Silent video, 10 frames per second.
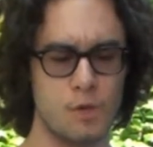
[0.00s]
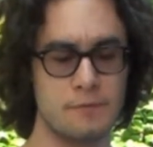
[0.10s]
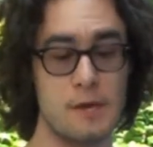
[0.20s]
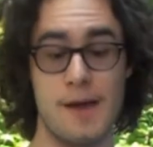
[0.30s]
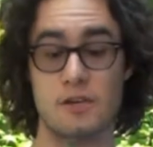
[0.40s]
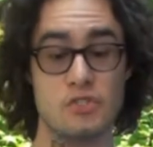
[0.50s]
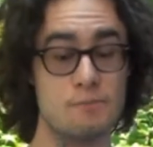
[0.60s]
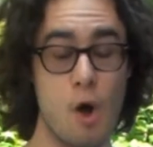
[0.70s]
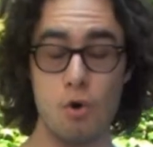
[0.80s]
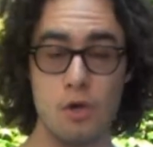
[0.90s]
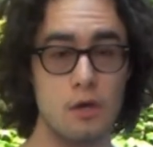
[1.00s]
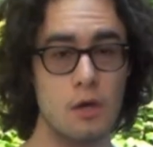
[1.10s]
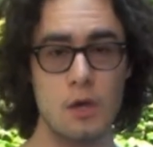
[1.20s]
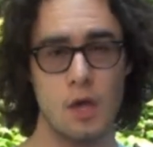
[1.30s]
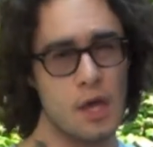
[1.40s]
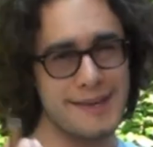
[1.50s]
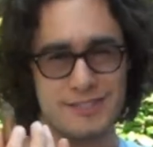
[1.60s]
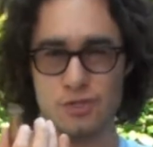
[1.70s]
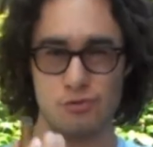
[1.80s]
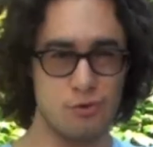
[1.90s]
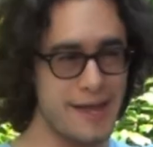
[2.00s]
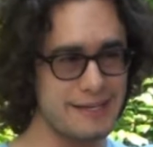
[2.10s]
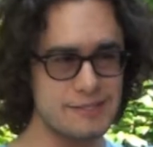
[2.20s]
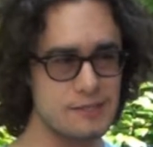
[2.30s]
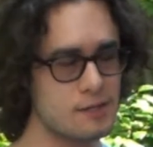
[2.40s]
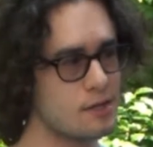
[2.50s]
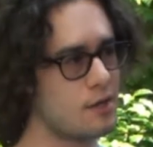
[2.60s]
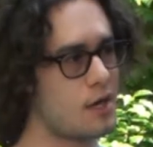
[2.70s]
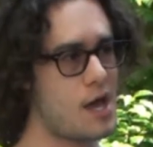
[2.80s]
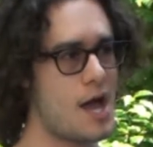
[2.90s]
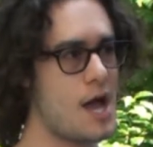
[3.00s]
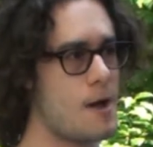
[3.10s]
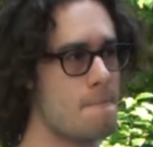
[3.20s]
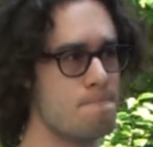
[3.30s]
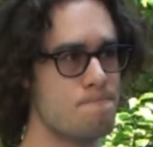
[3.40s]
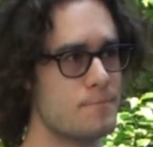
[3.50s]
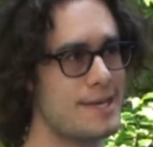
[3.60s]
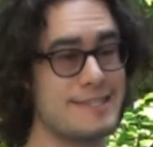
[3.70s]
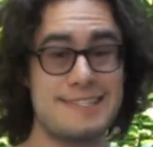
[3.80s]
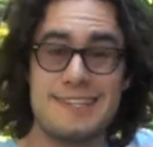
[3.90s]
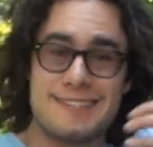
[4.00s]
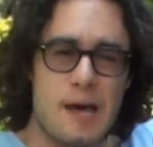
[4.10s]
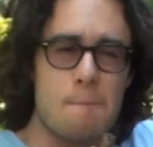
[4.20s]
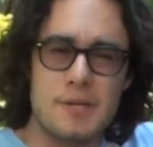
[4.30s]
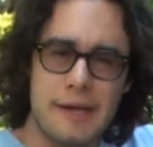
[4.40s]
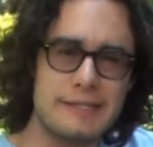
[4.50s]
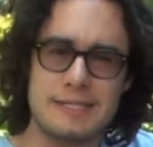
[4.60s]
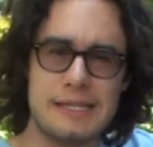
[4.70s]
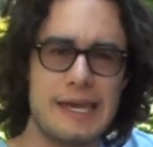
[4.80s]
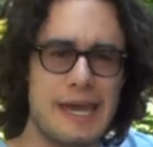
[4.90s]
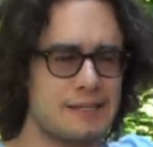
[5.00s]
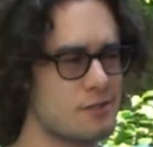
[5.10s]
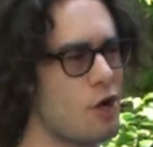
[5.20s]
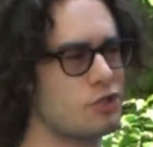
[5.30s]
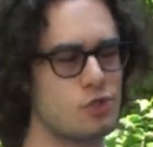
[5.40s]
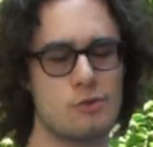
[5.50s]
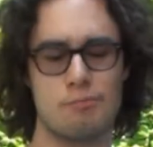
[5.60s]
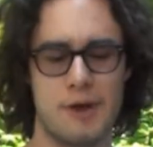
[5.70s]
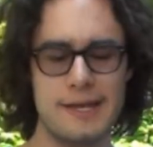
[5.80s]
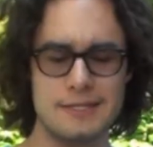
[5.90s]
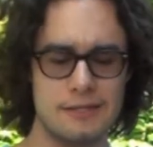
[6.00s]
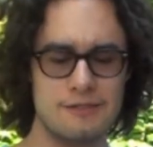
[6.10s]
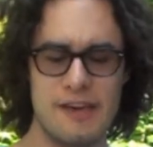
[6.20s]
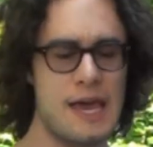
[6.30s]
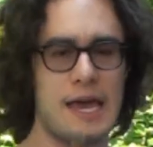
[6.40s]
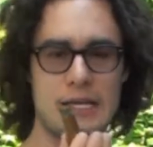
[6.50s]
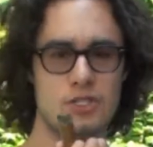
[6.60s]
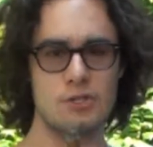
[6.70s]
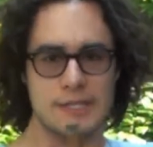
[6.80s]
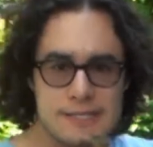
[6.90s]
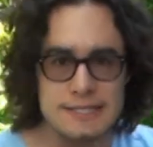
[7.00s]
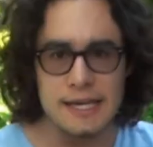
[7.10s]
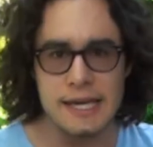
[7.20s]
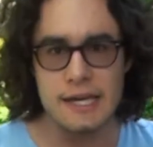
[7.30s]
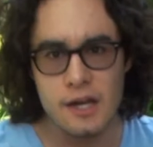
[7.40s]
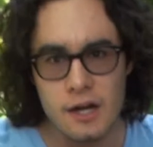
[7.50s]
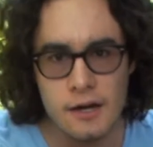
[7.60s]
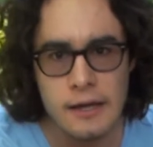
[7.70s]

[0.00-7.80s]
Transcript: The amount of smoke is great. It sits up nicely. It's not too abrasive. As you can see here,